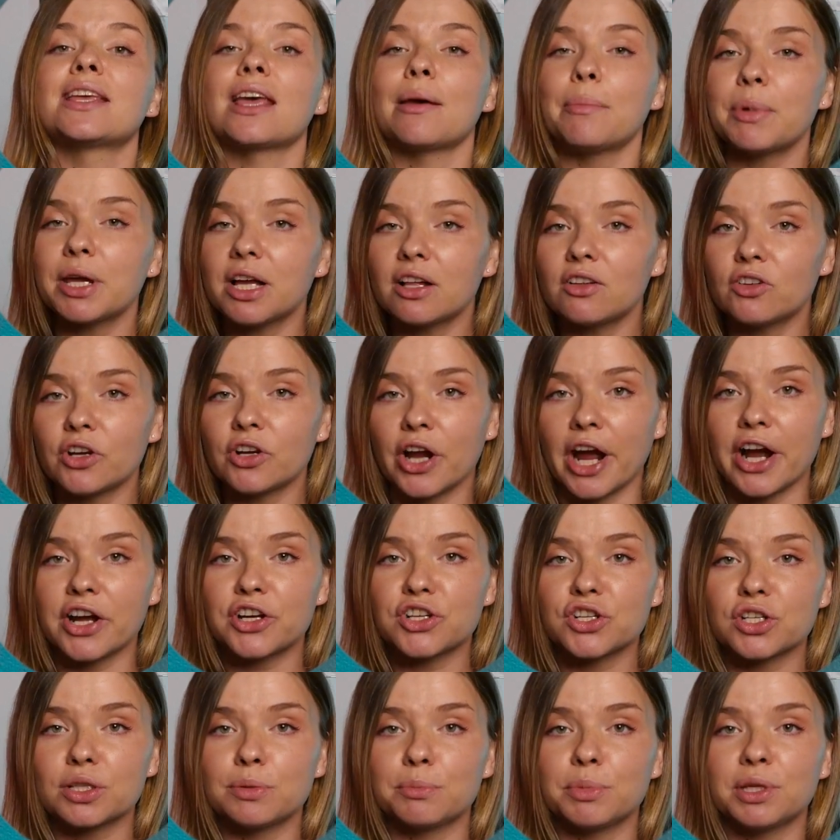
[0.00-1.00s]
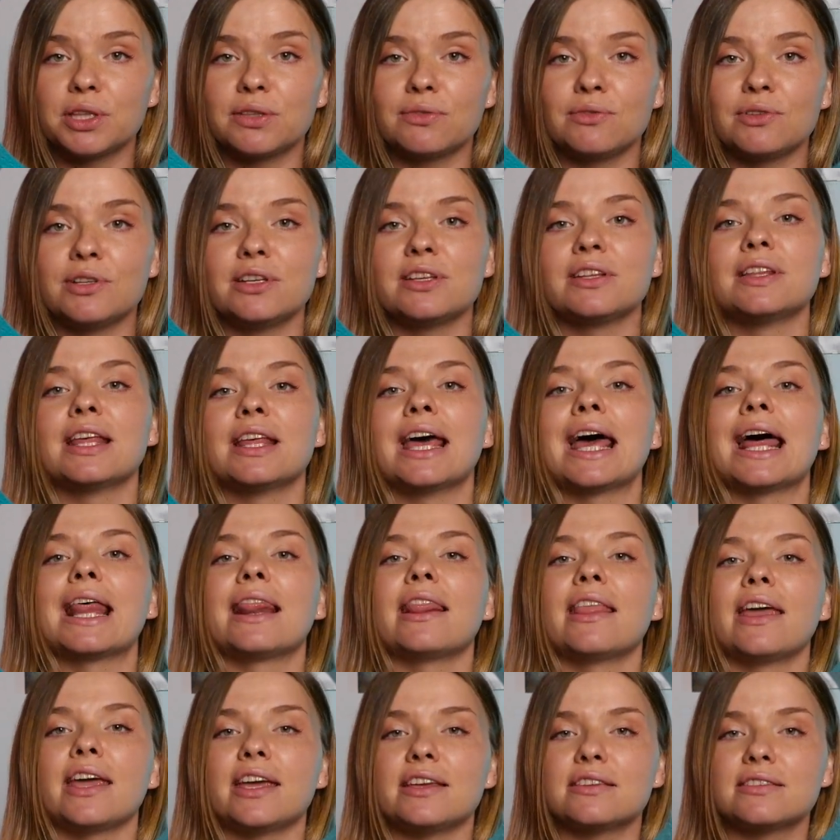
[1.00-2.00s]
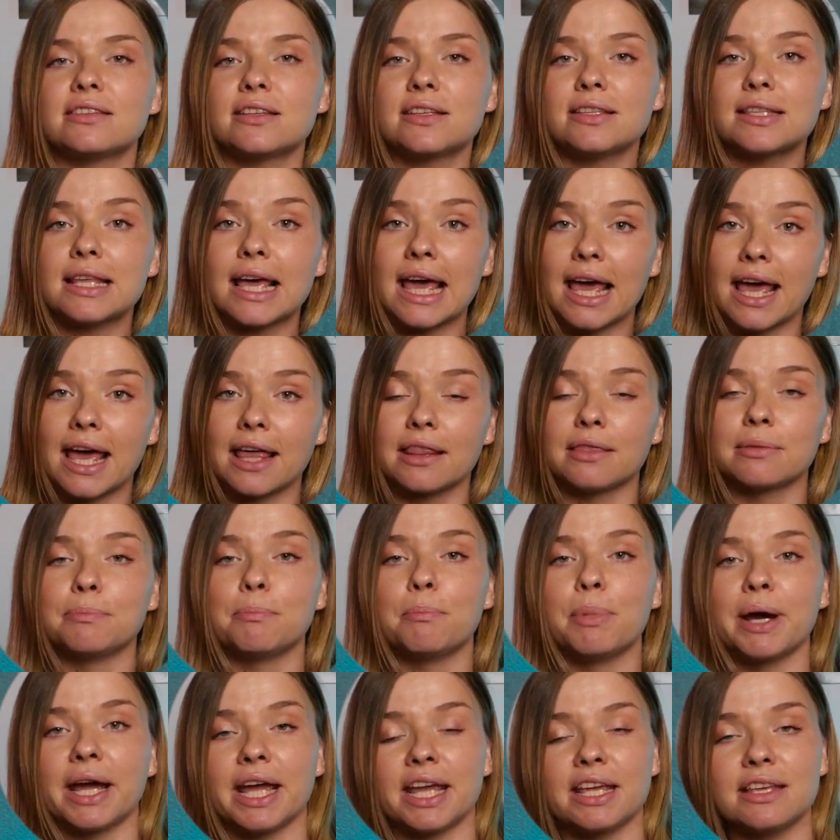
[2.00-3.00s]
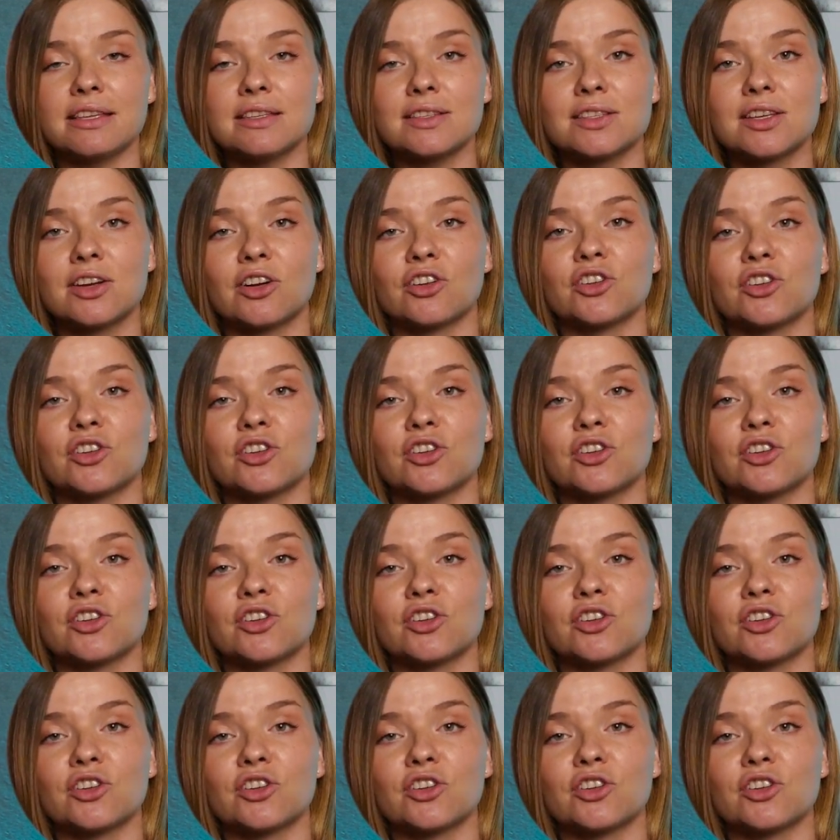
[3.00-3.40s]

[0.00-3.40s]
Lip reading: chemical reaction between an acid and base